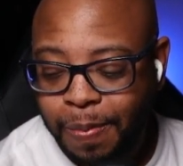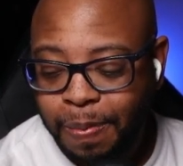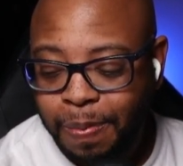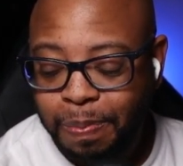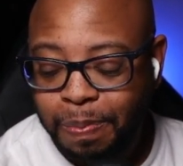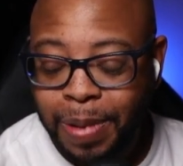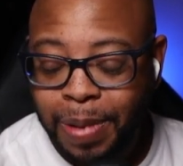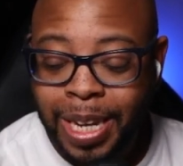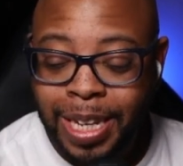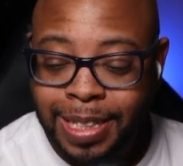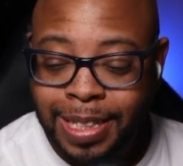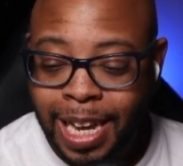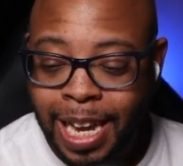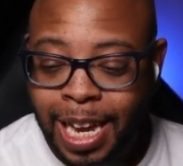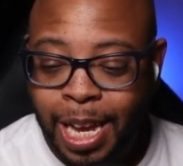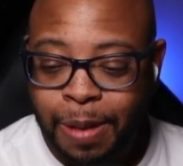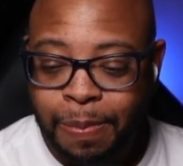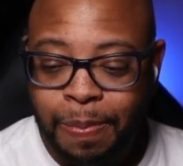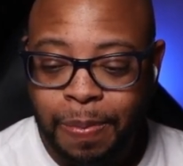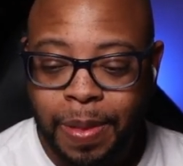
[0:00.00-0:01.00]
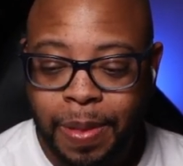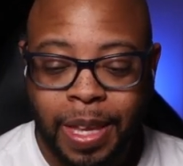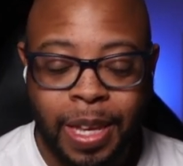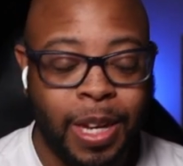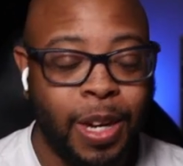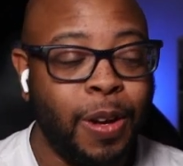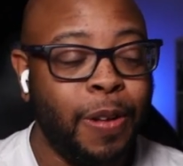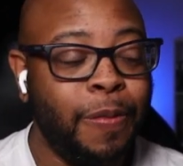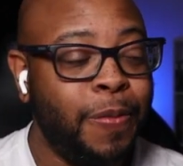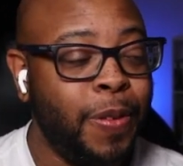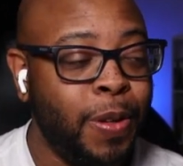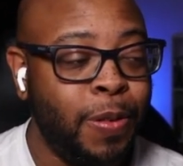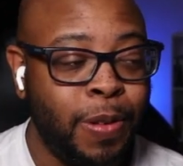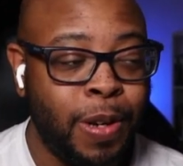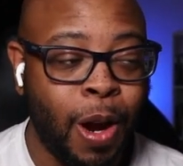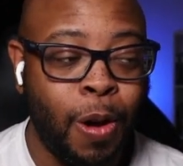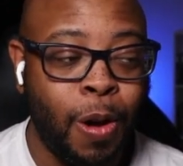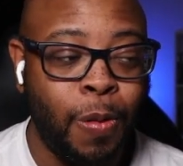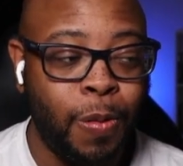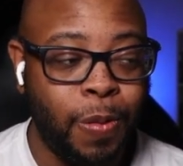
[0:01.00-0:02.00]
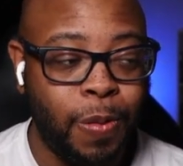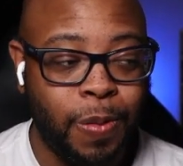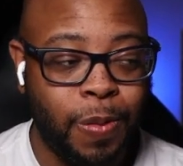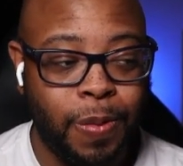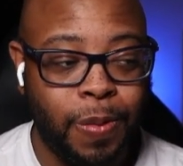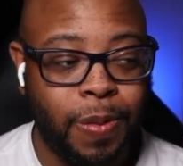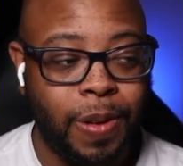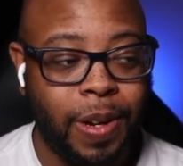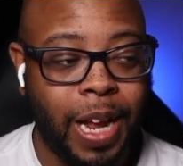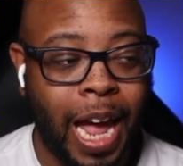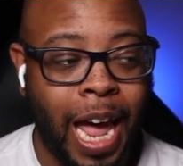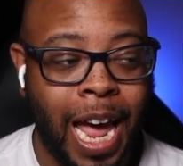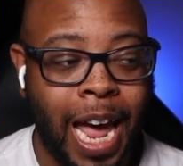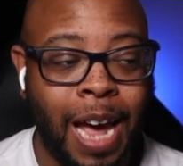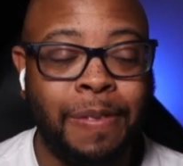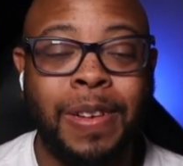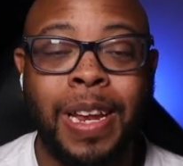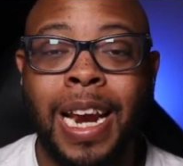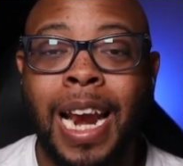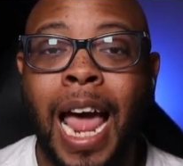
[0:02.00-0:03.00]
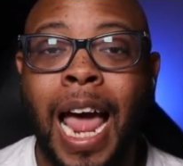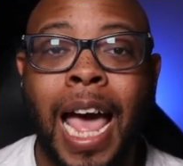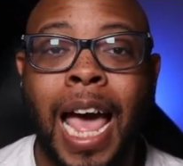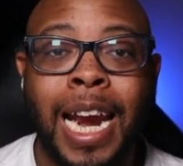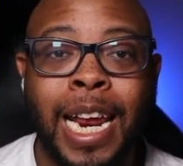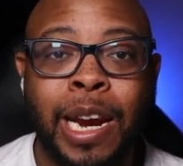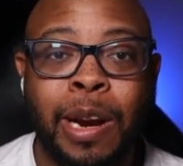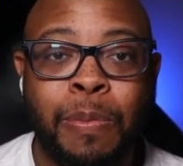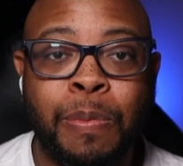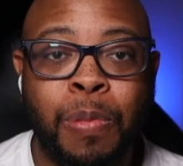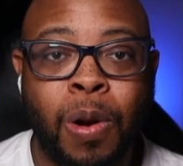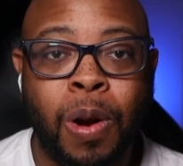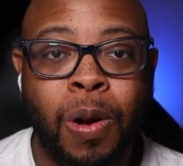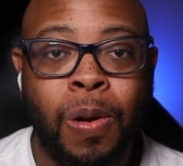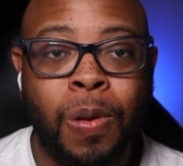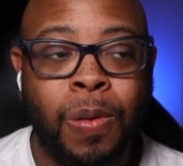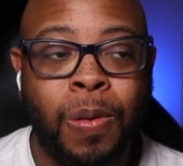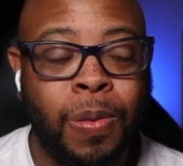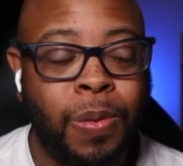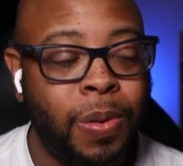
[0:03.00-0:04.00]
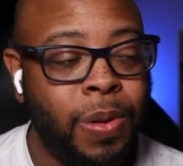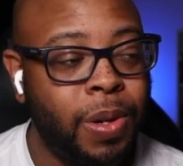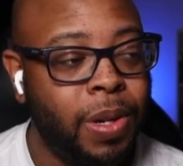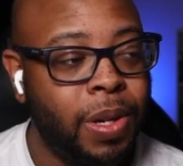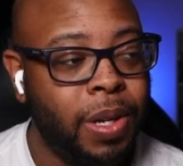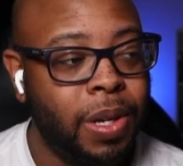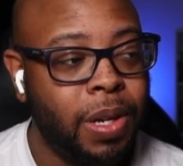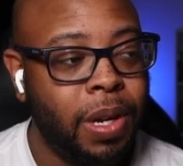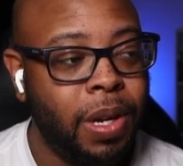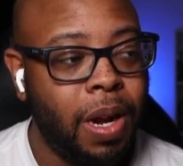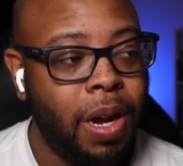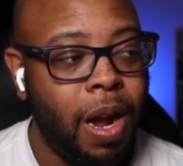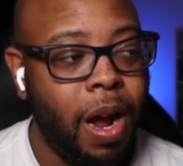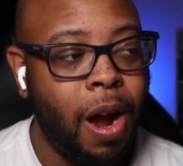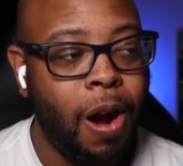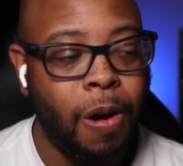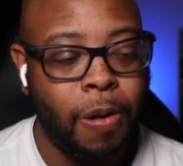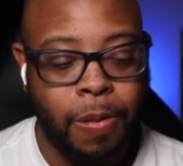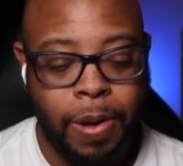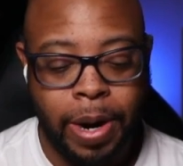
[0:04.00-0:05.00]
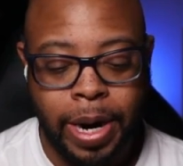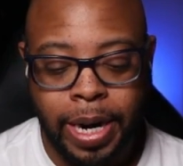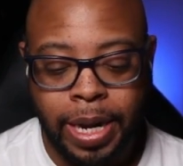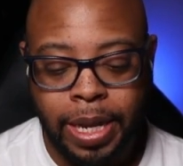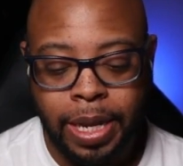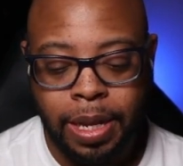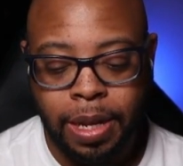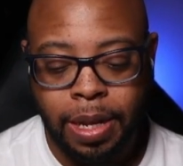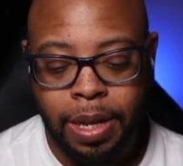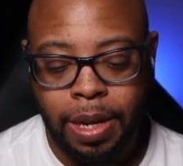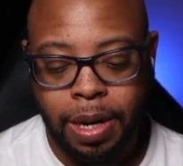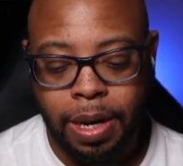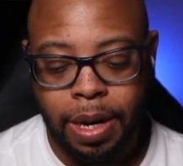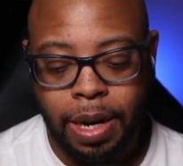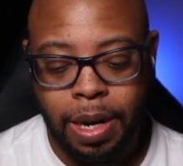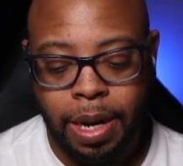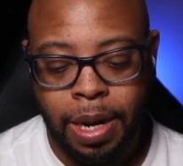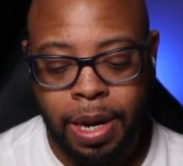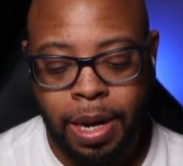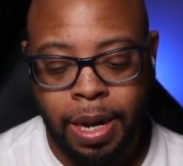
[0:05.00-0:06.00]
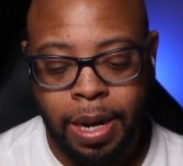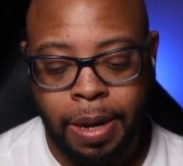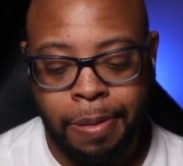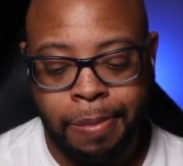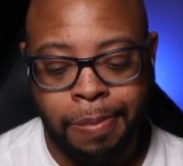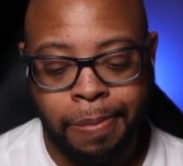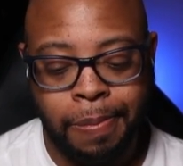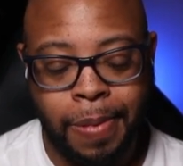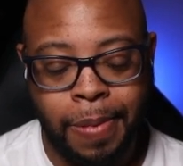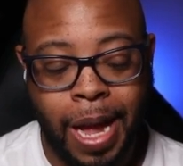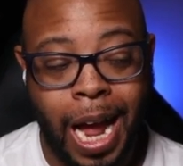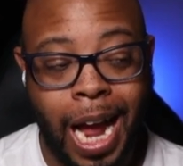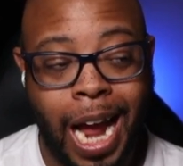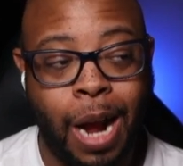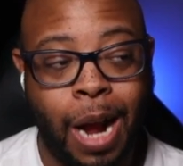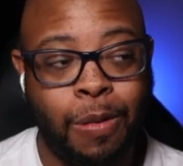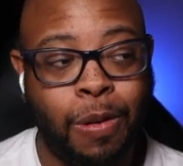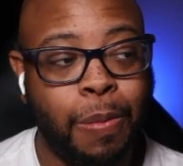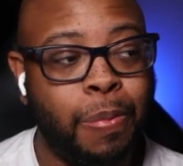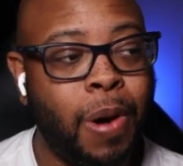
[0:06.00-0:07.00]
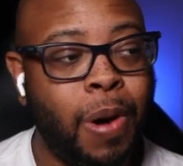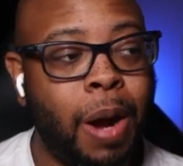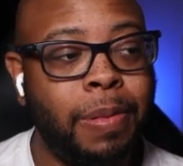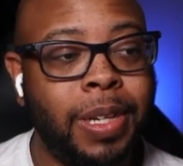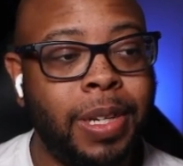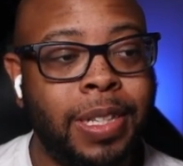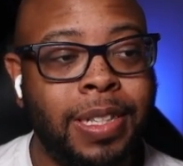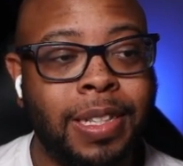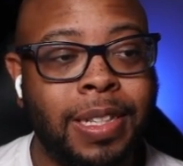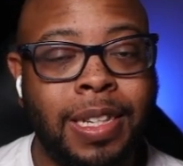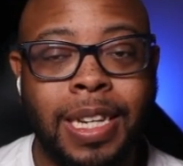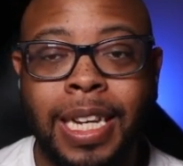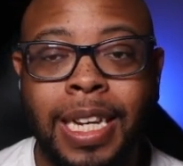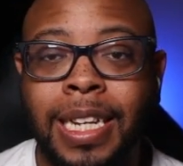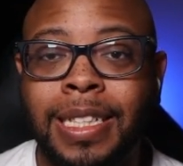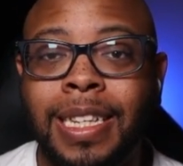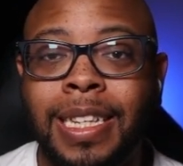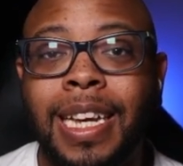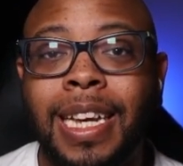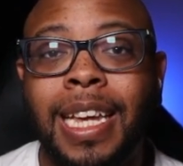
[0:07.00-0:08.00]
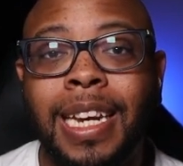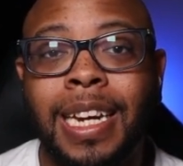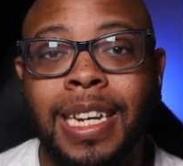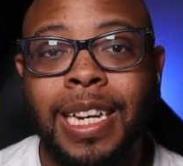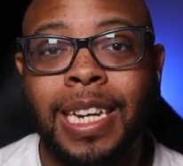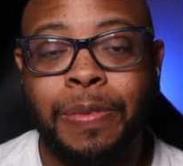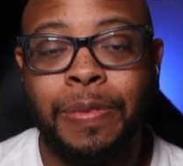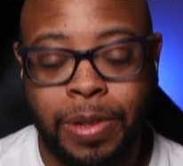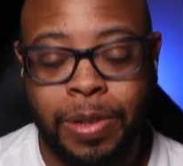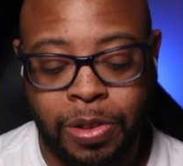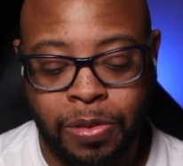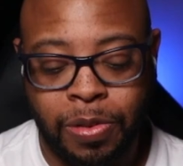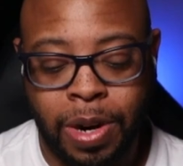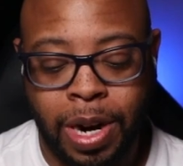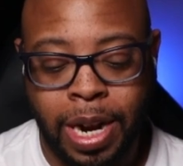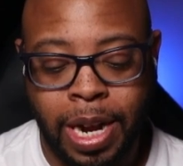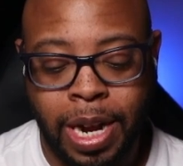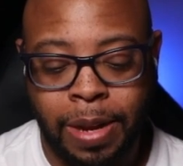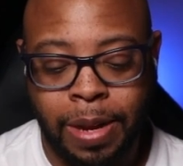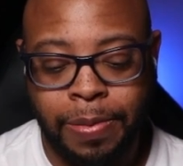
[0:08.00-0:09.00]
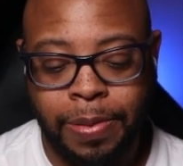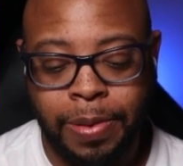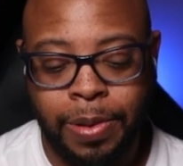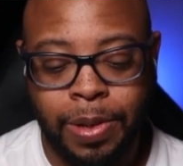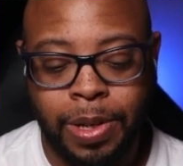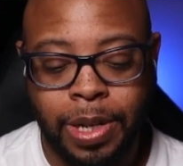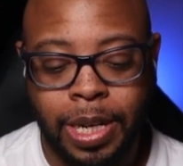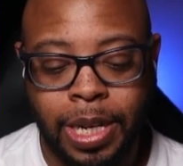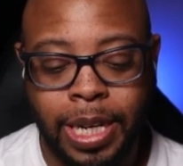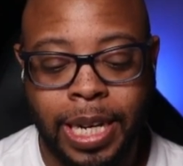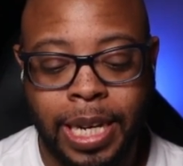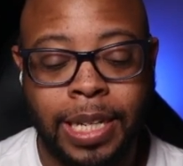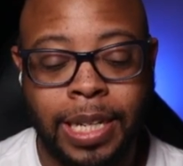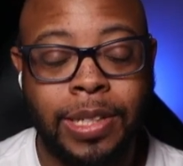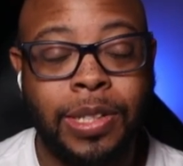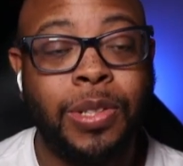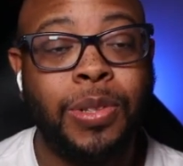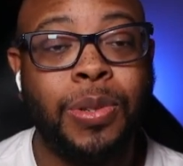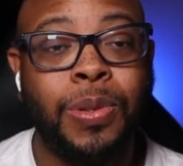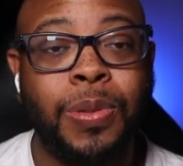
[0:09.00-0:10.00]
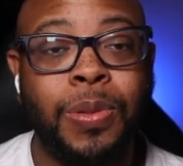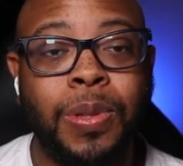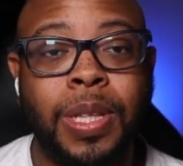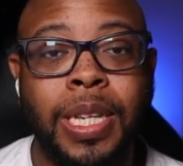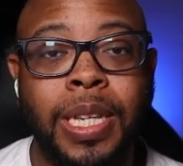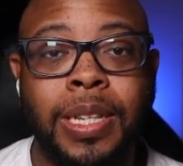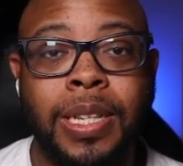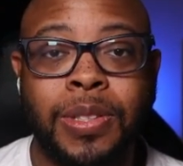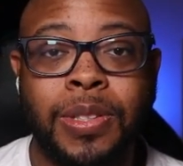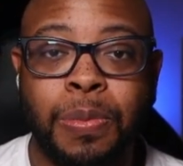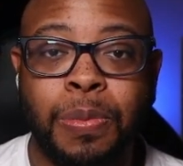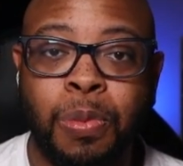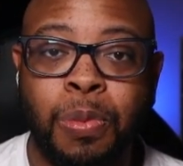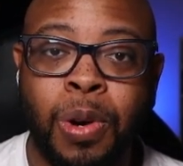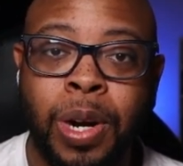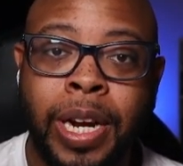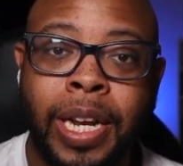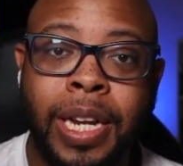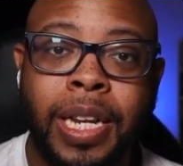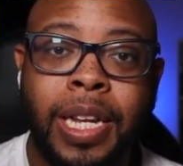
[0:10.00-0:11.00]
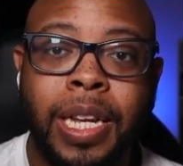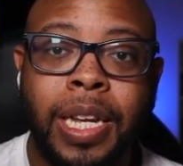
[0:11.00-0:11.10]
Meantime, if you don't have the 980 Pro already, I would probably just look into getting a different drive. You could look into the Sabrent